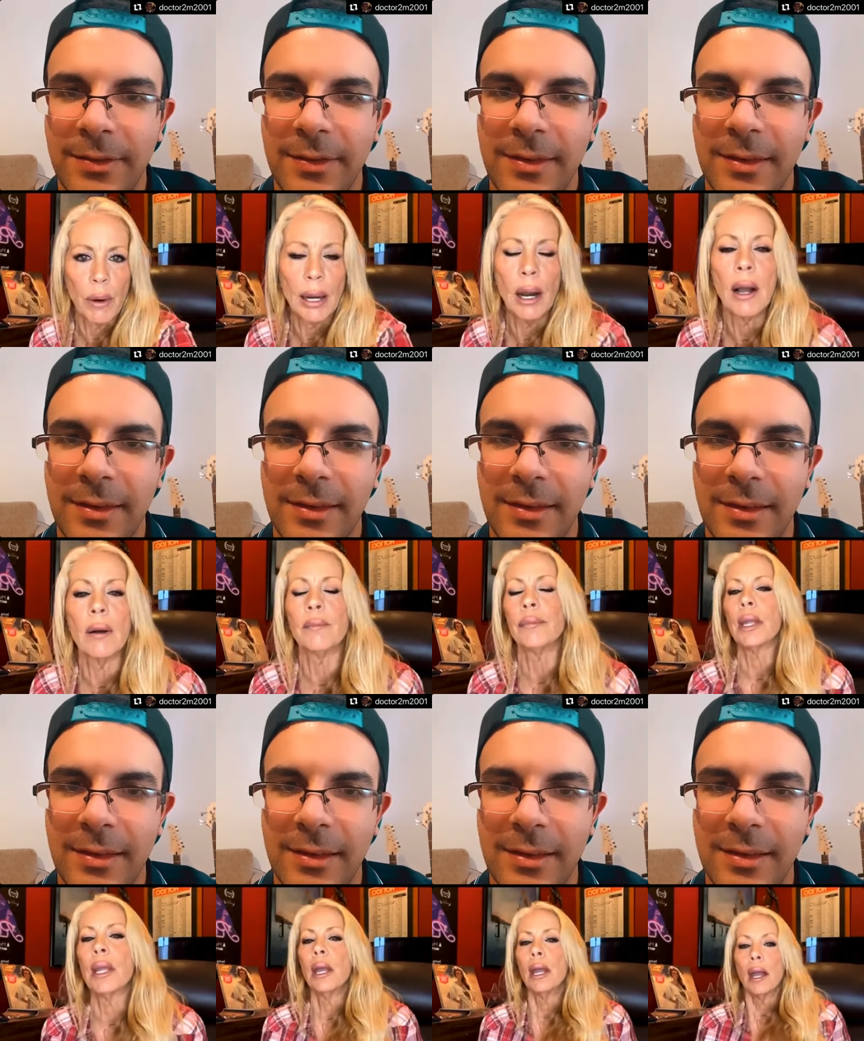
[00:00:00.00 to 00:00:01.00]
Speaker 1: Um,
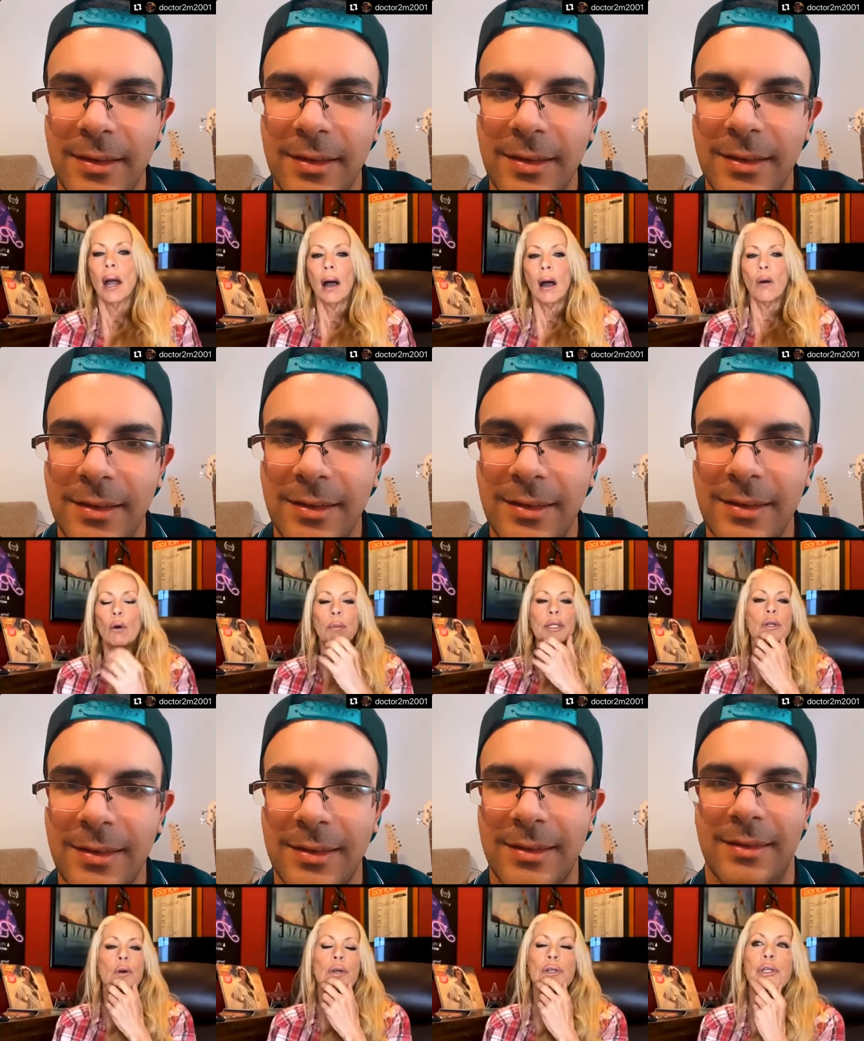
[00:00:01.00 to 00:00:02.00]
uh, Woman's
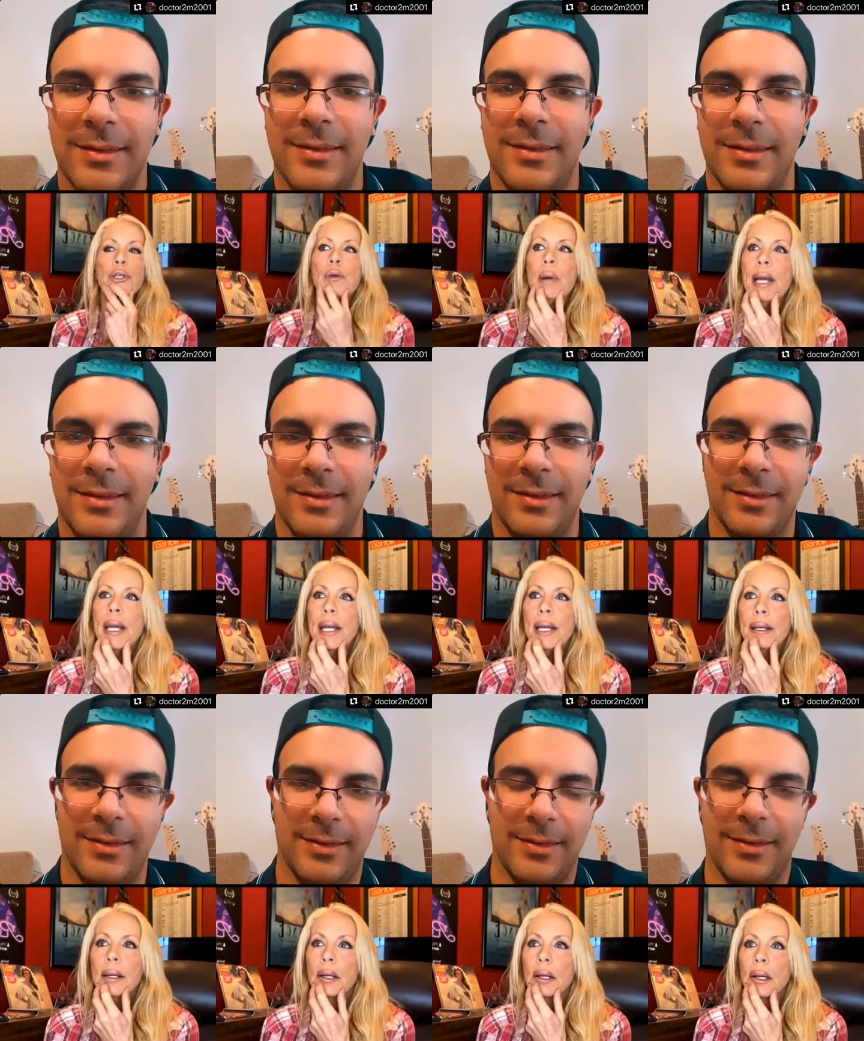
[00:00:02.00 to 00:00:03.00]
Scorn 2, my.
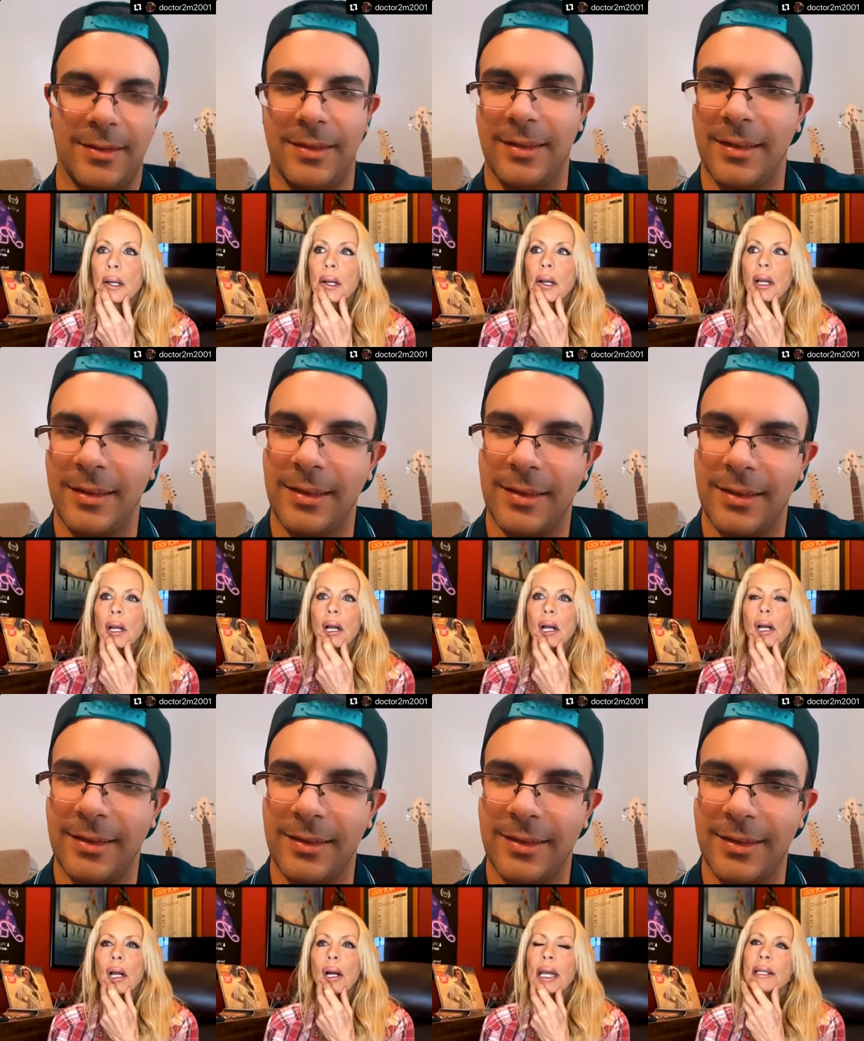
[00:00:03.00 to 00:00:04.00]

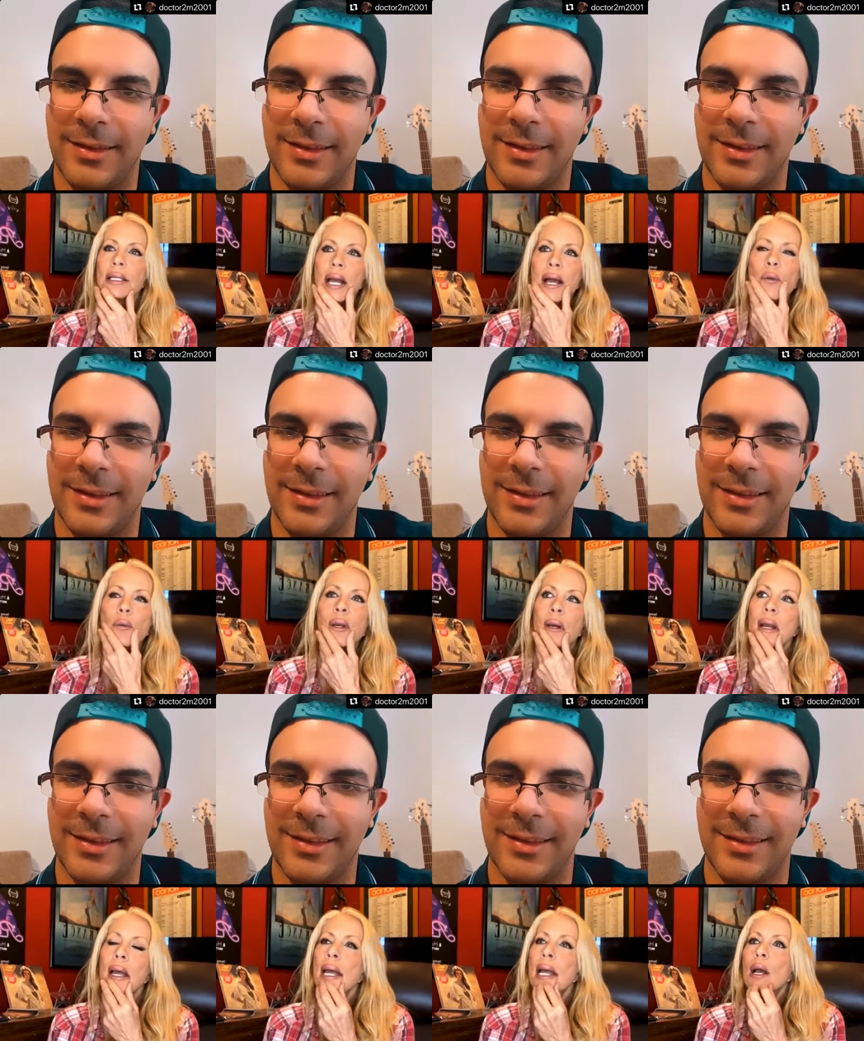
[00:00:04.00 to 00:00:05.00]
Okay, this is kind of weird.
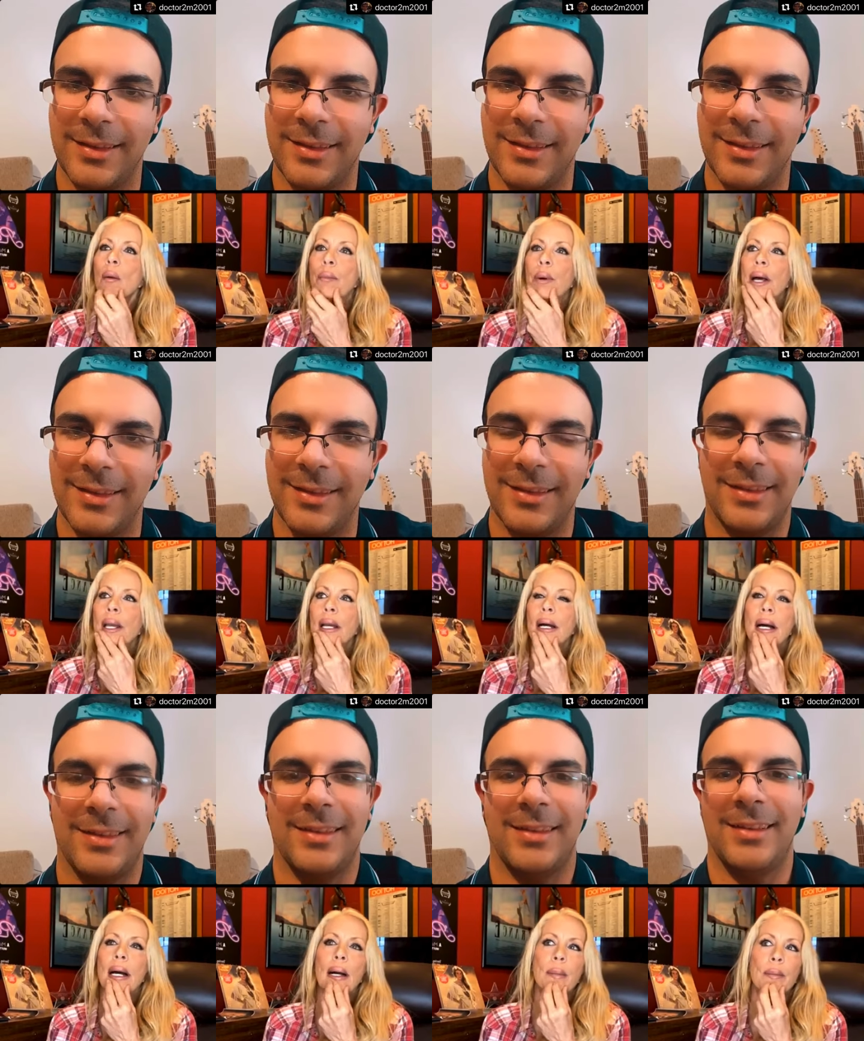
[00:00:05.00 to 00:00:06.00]
But
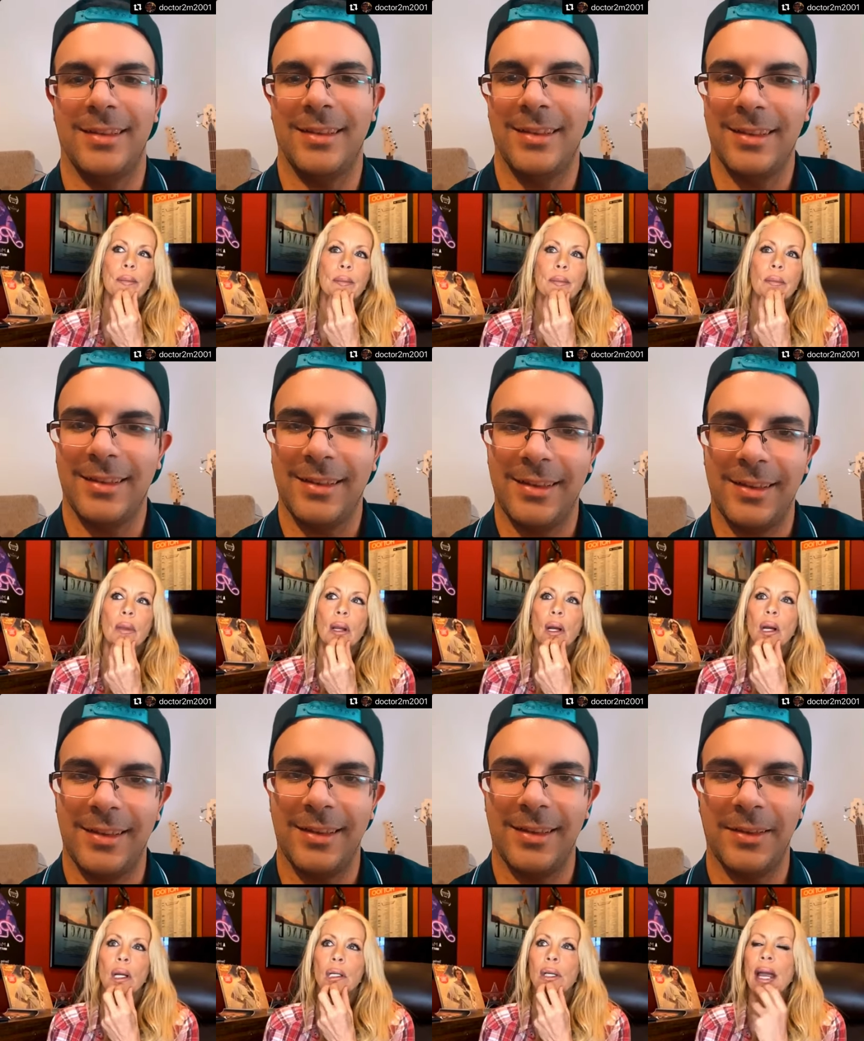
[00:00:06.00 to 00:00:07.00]
um,
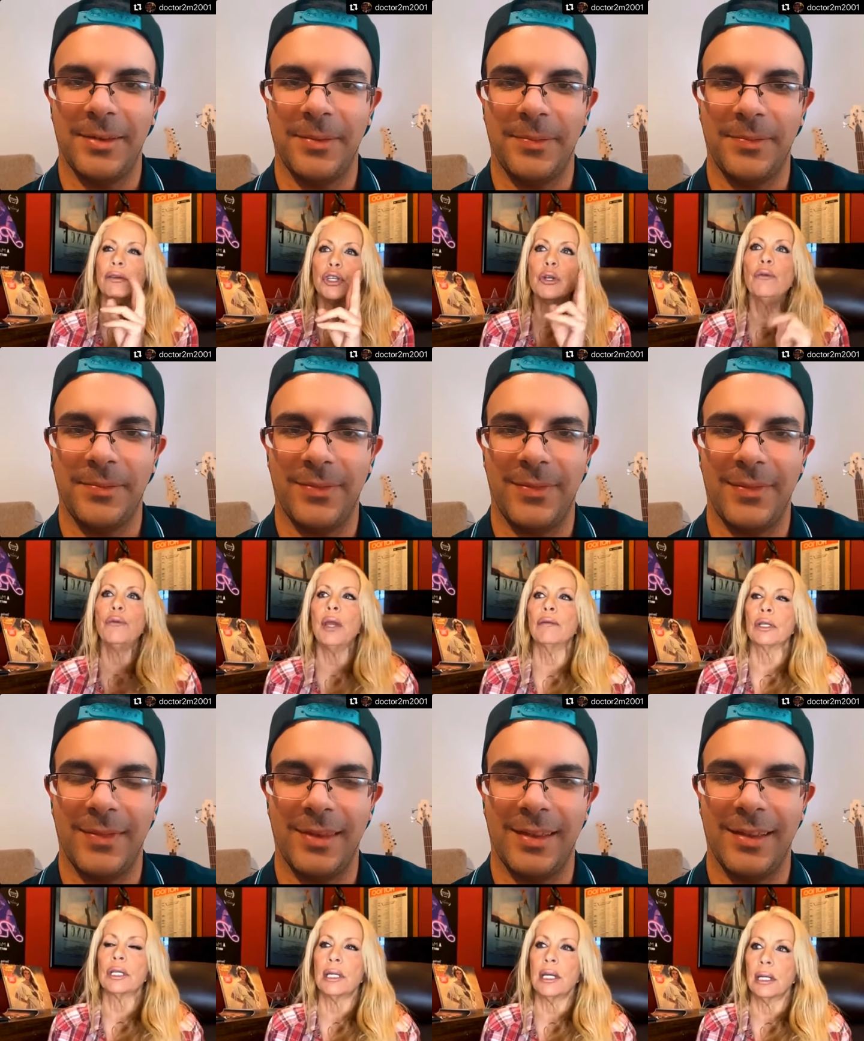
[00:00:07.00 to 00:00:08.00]
I had two favorite
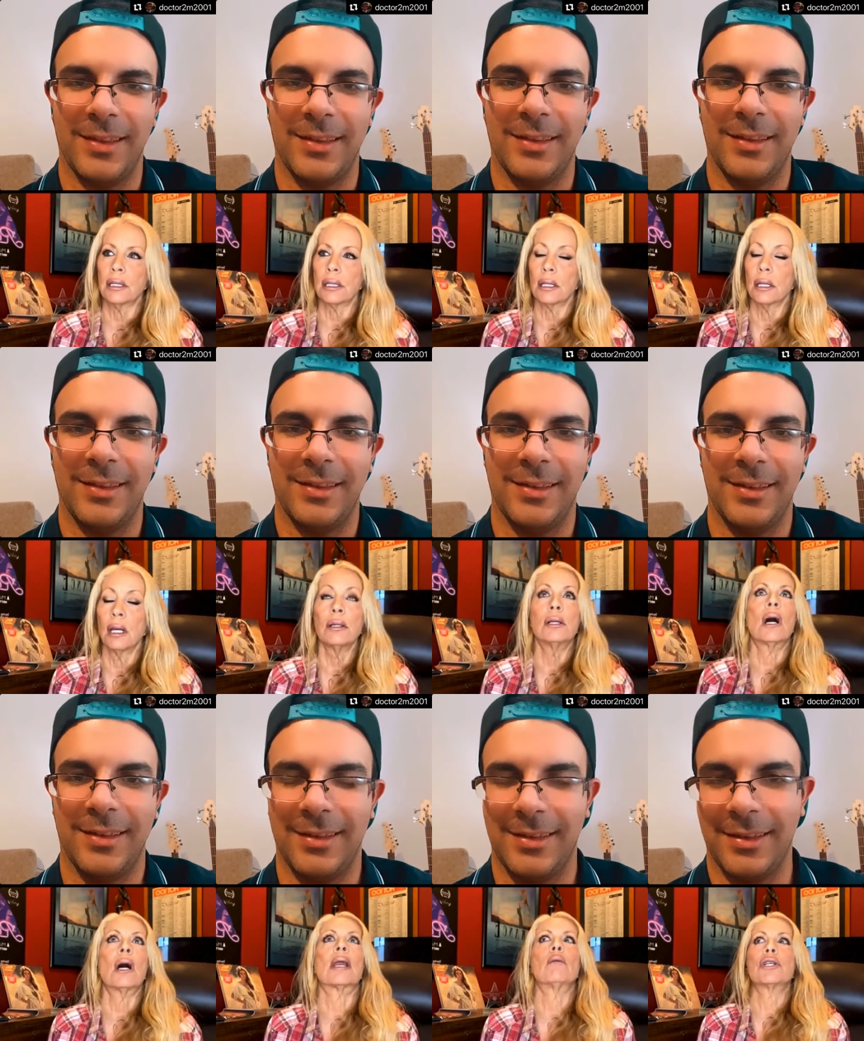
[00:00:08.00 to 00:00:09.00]
scenes. God,
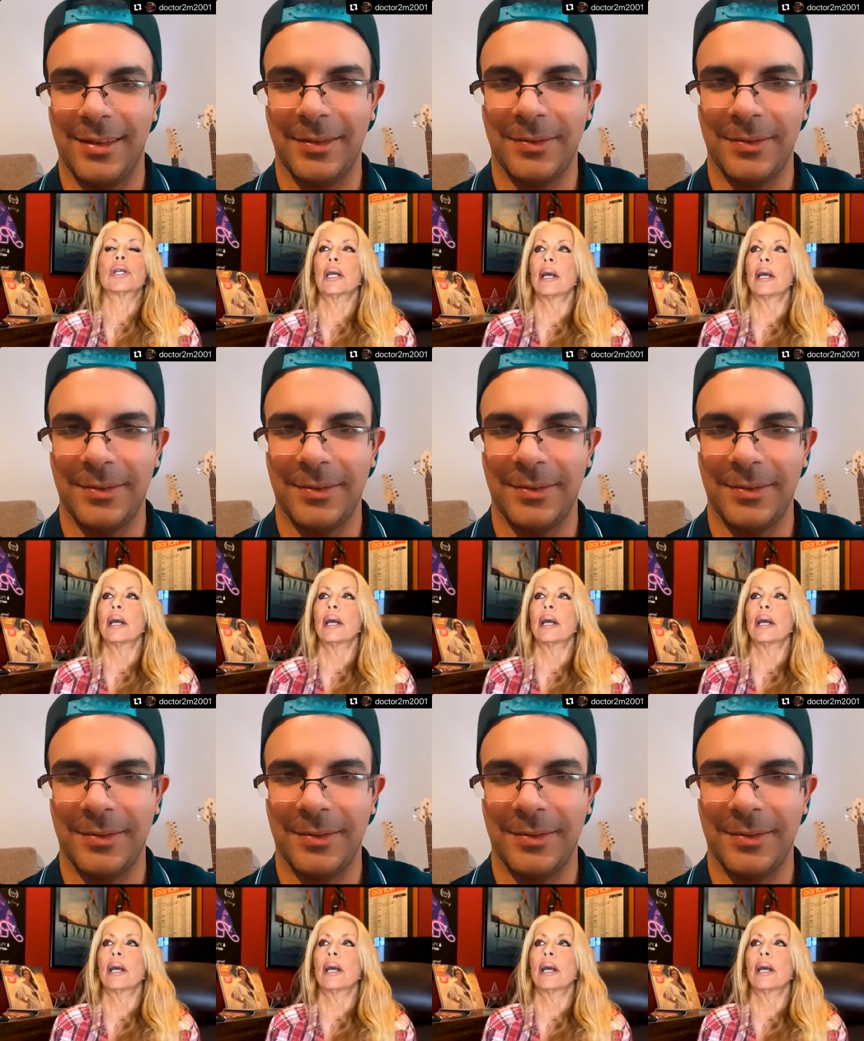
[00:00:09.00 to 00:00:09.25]
I wish I.